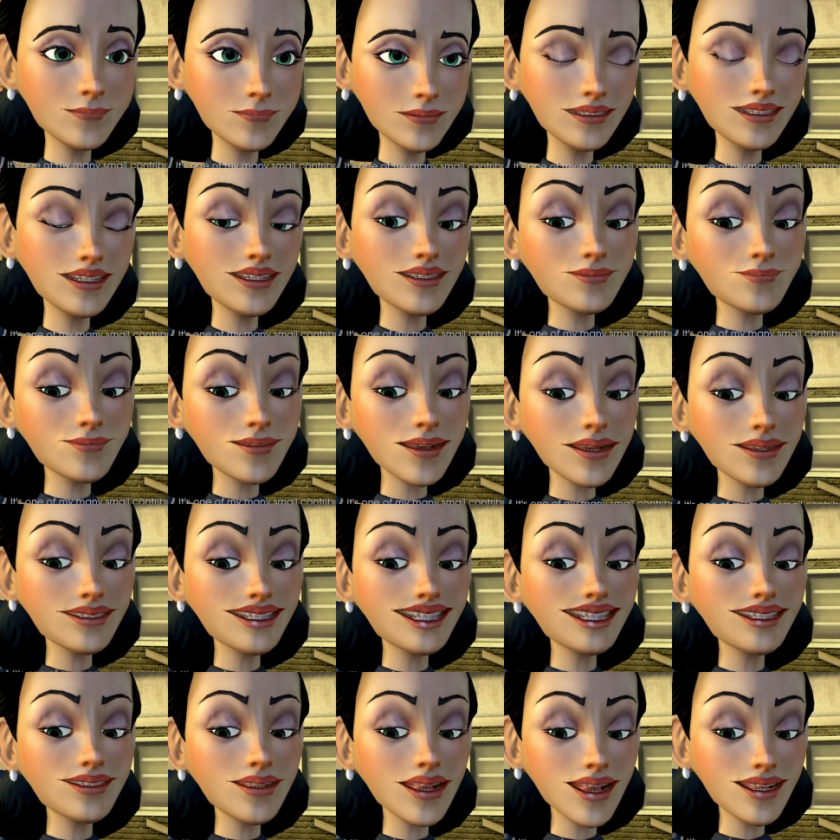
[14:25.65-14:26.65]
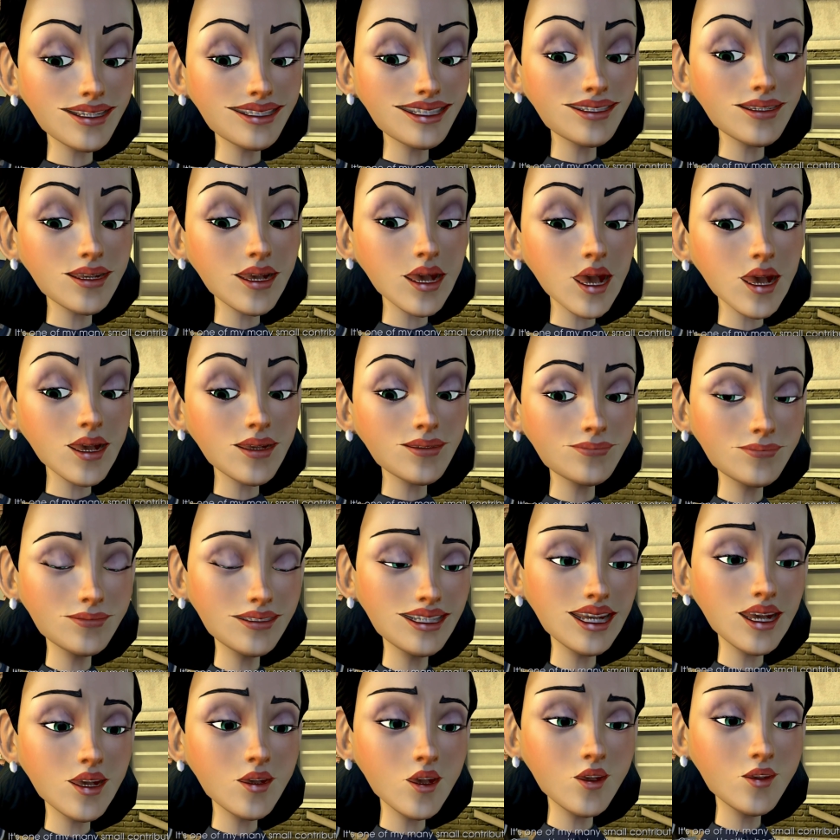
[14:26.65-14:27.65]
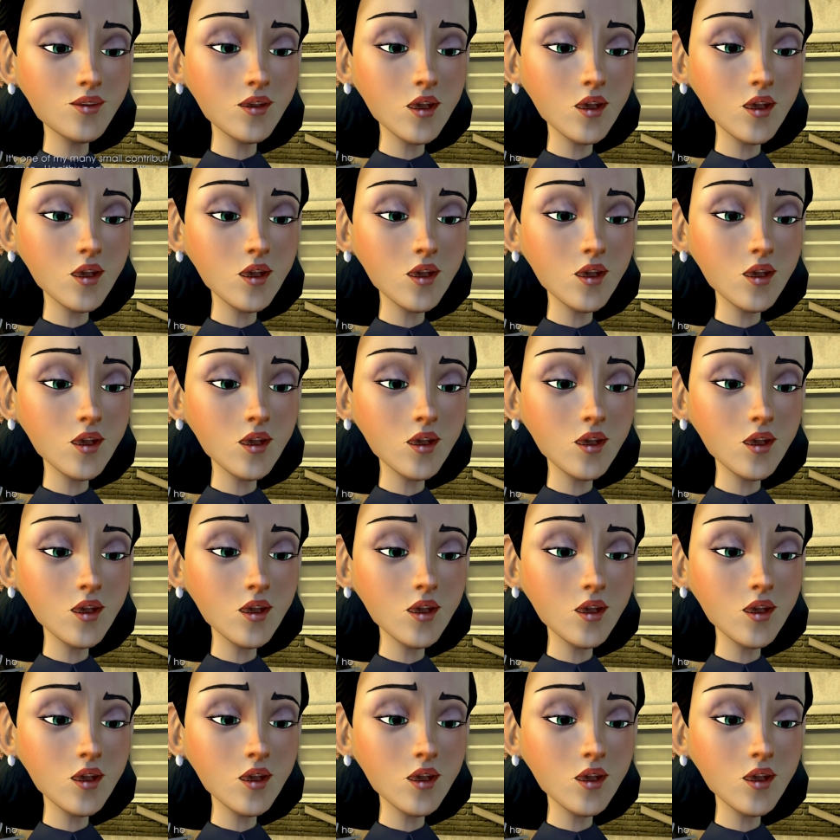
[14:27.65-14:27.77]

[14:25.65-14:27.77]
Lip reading: a little bit more original as a character, just